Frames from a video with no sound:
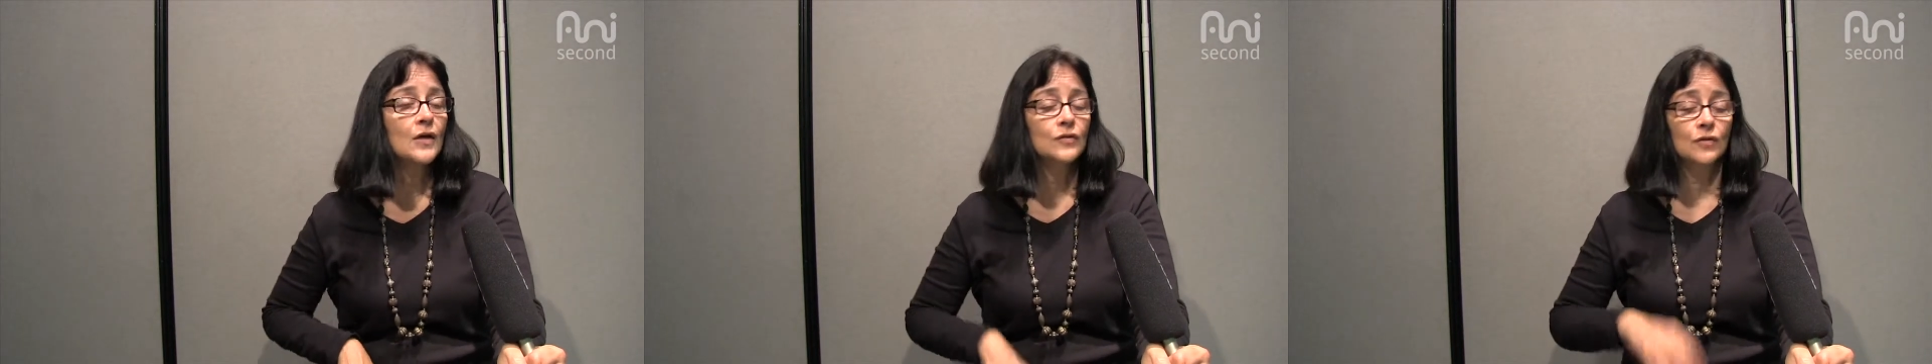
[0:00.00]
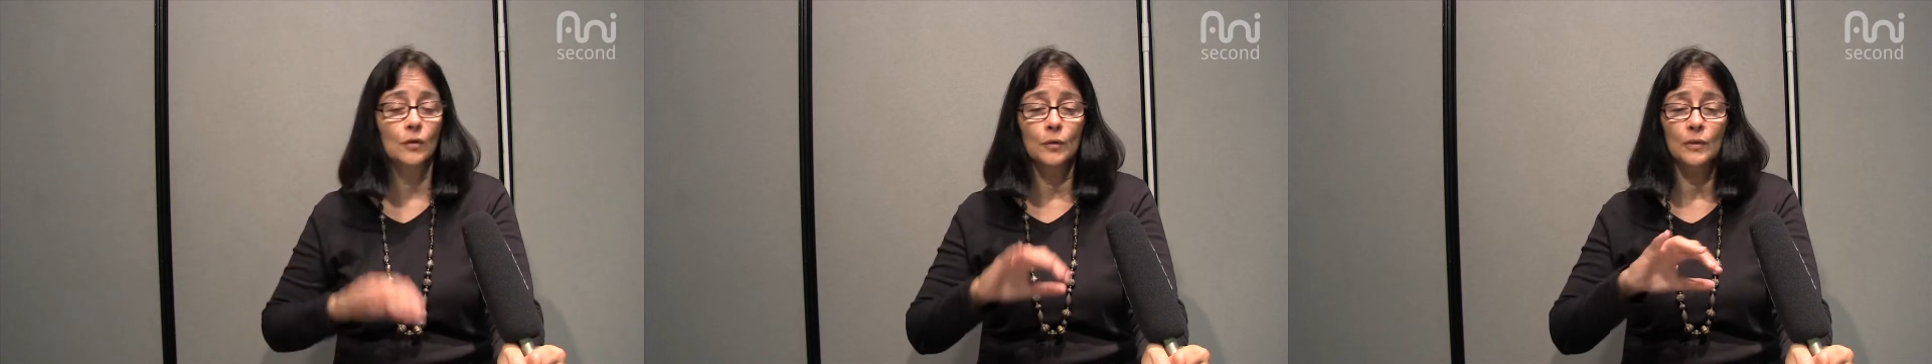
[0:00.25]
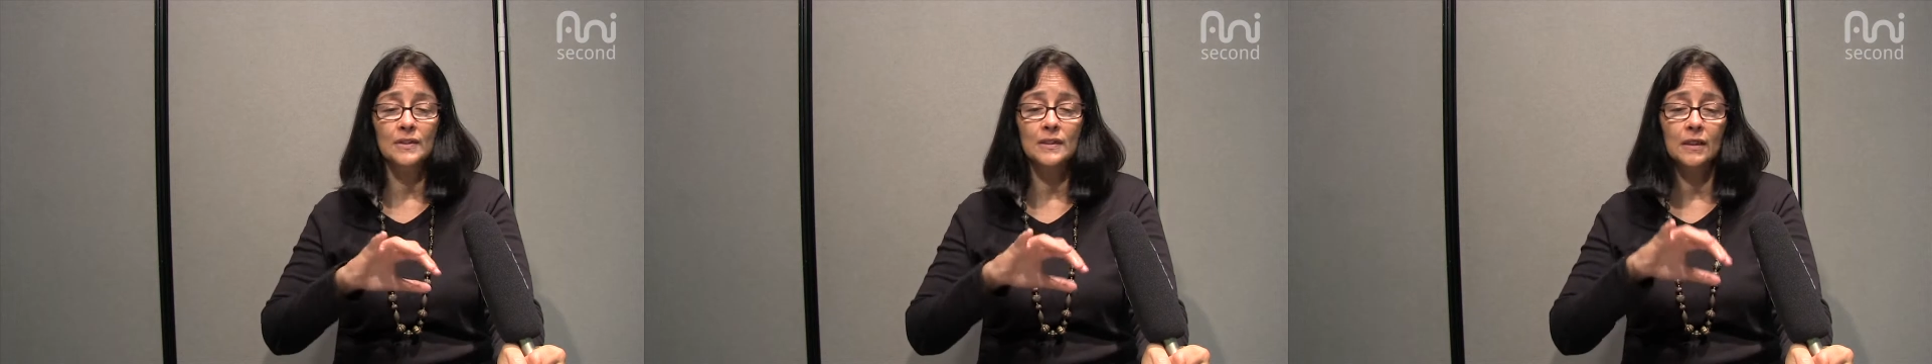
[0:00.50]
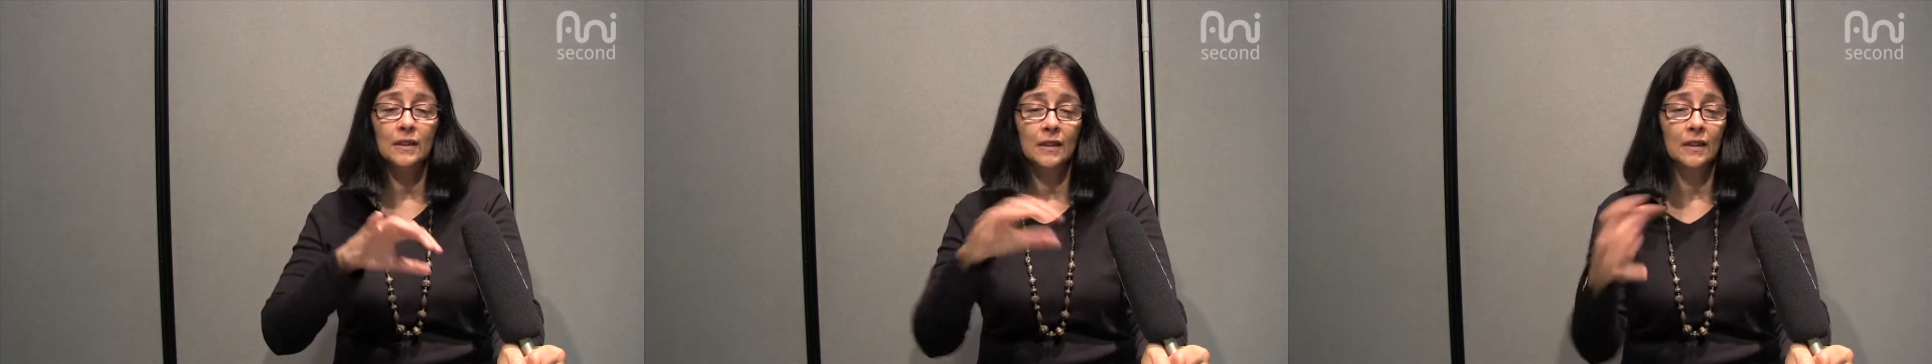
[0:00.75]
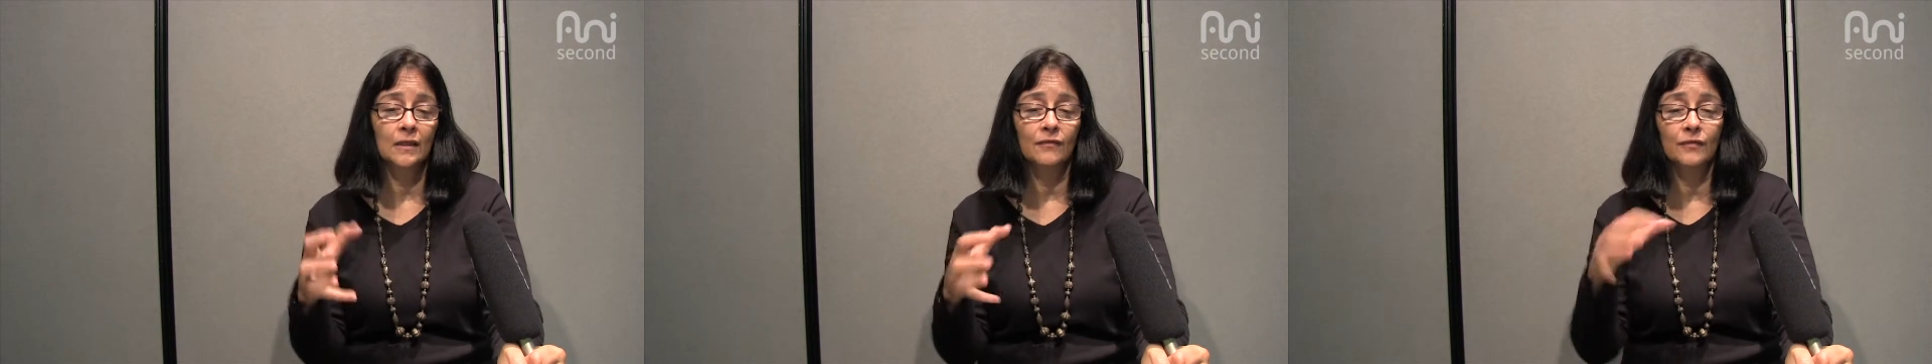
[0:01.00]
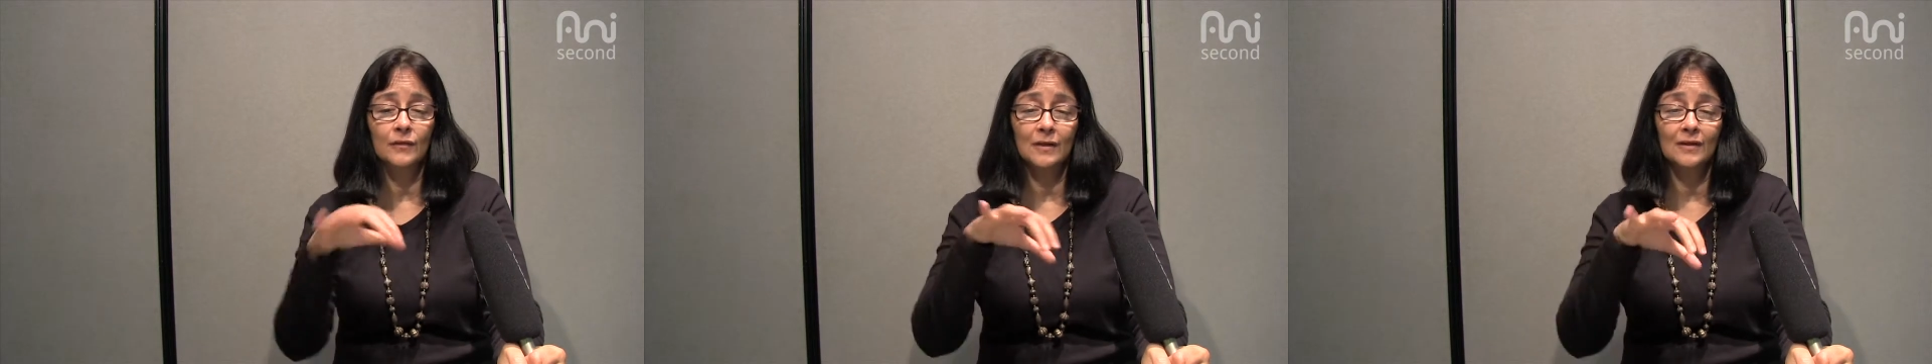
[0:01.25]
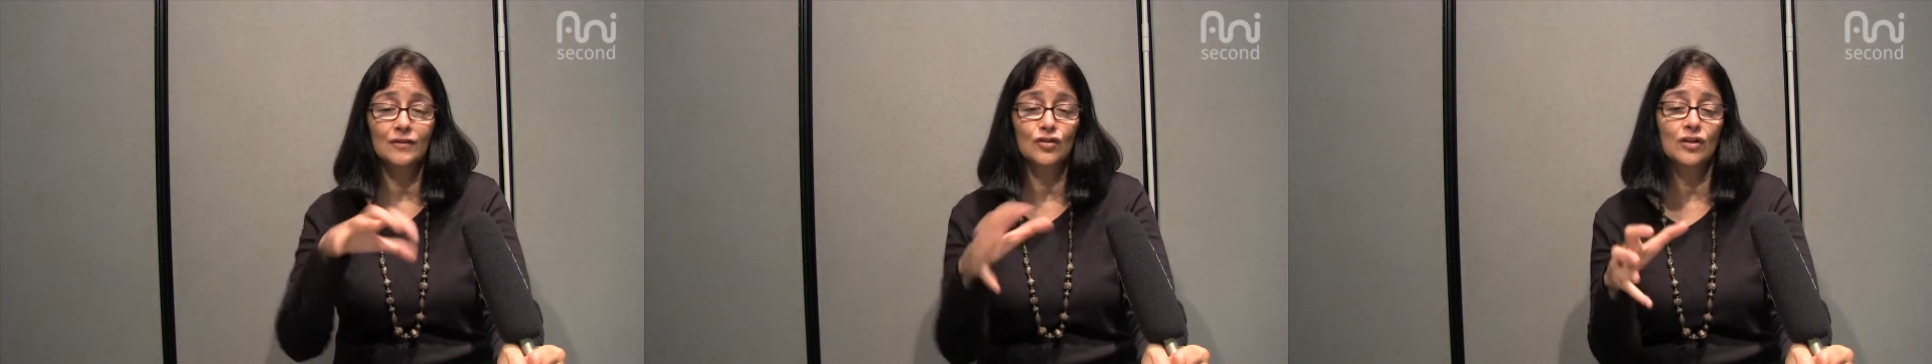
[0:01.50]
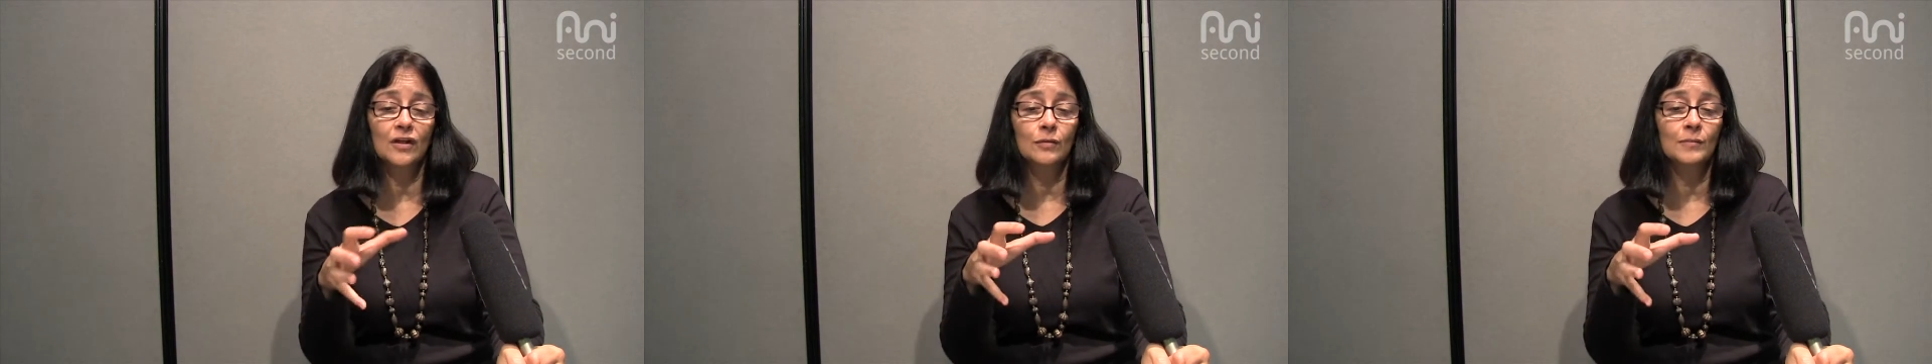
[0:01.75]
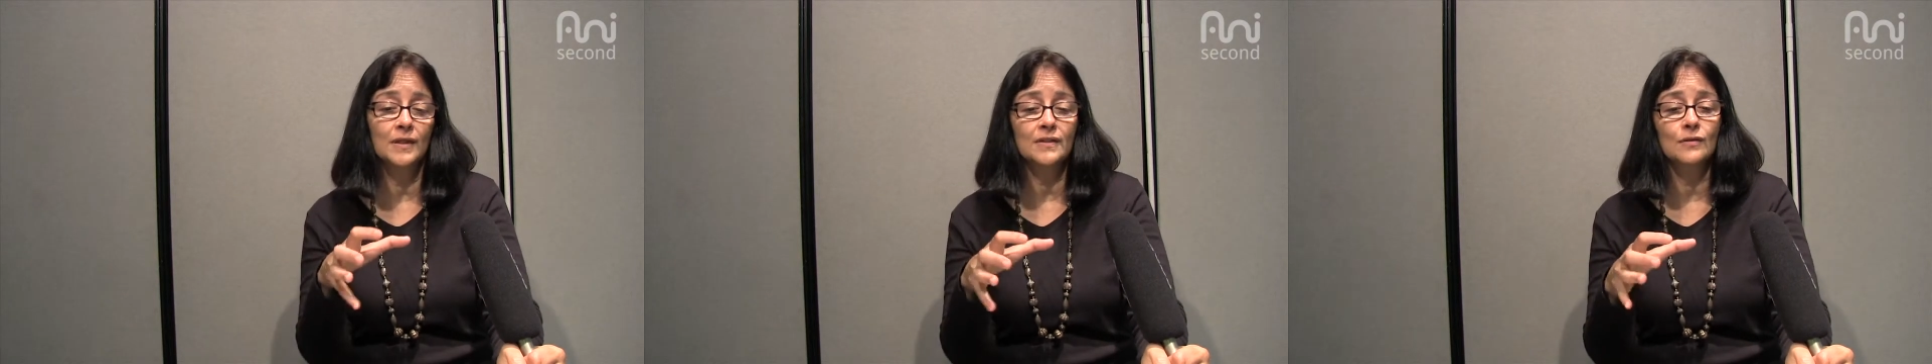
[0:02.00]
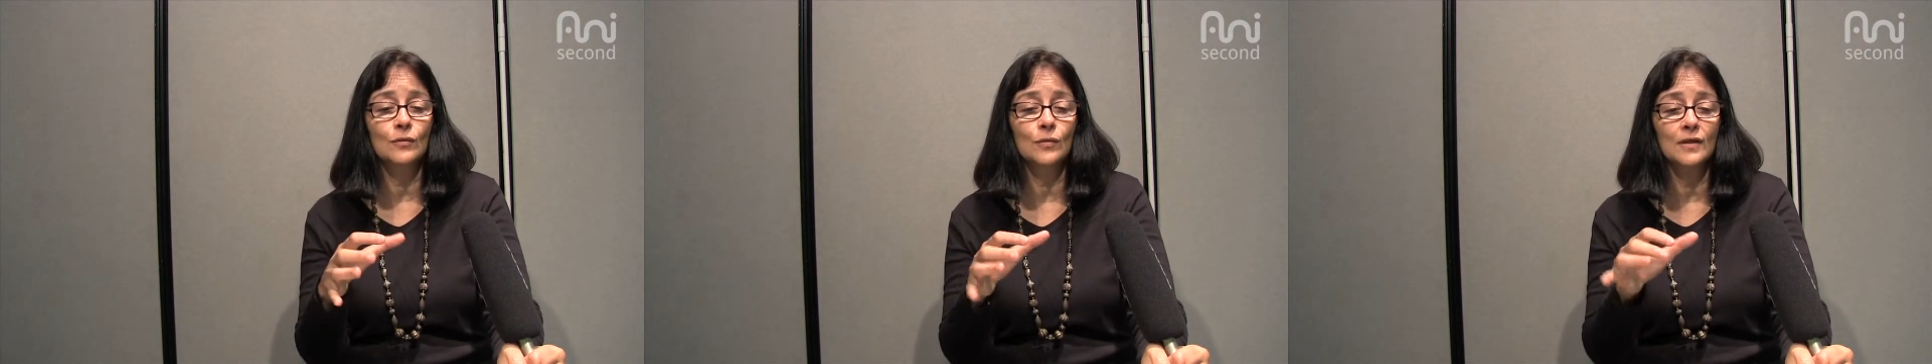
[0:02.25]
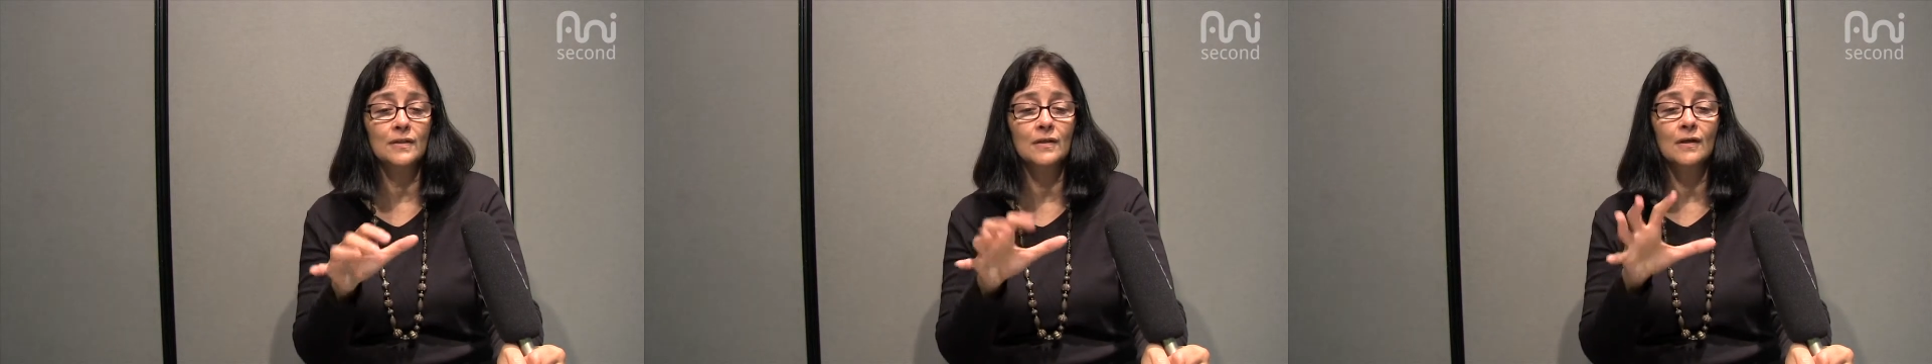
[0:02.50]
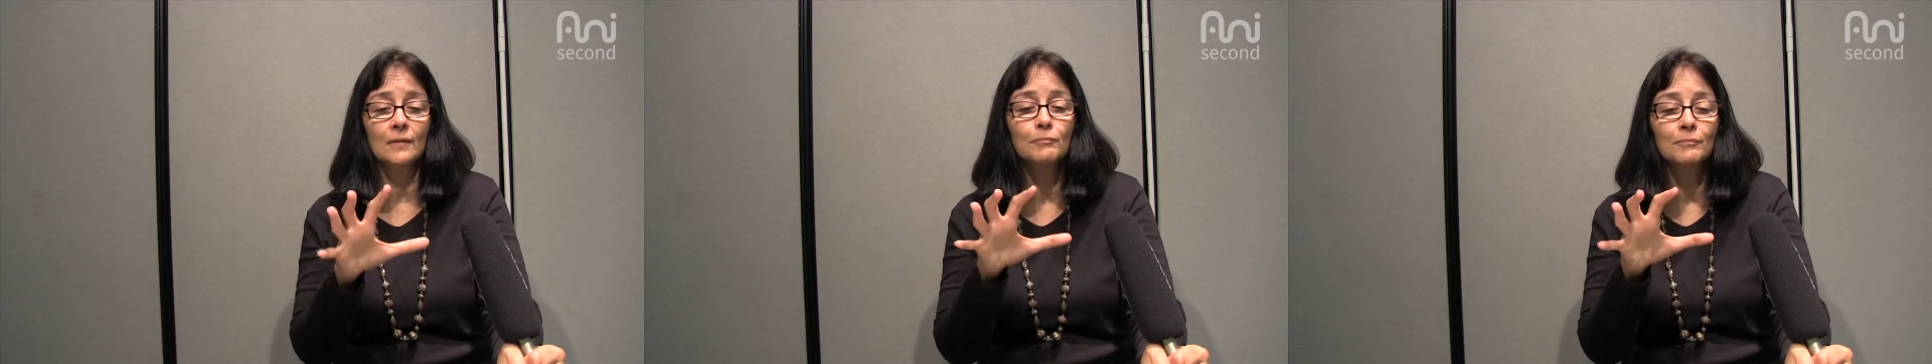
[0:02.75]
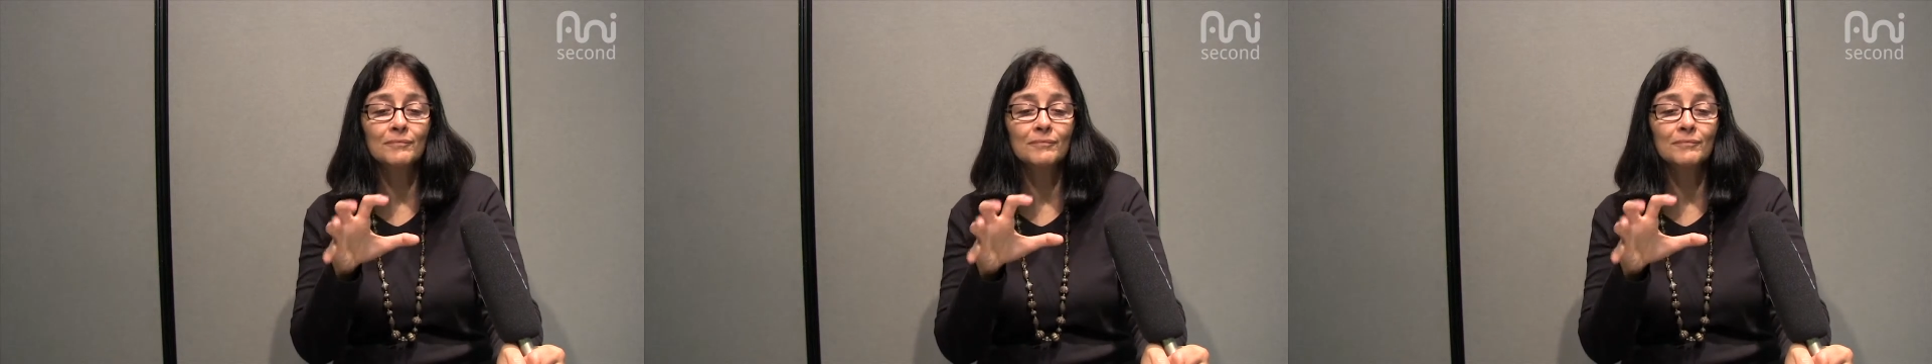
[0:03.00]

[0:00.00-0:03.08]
So it was, each little muscle was a